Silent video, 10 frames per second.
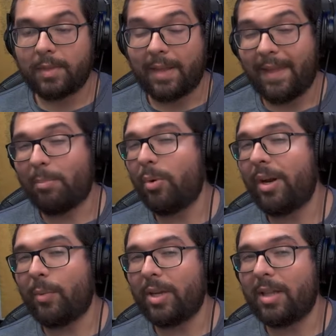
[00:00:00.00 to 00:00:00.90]
At that point,
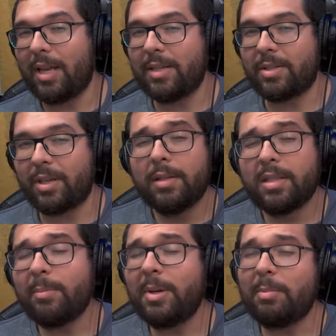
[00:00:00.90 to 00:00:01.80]
I realized
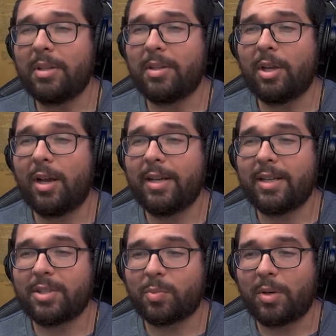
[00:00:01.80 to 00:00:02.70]
some people in the
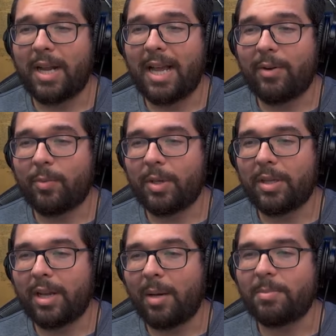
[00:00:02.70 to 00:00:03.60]
audience were not
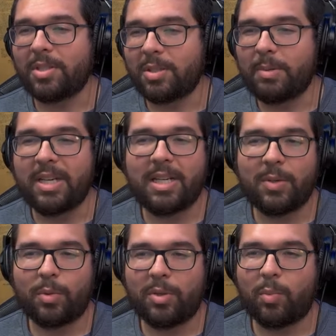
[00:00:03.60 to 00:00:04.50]
really up to
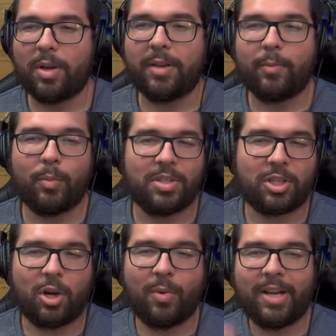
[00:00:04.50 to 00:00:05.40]
speed with what was
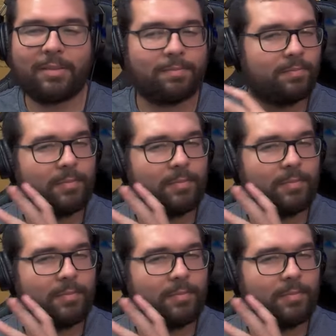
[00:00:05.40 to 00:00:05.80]
going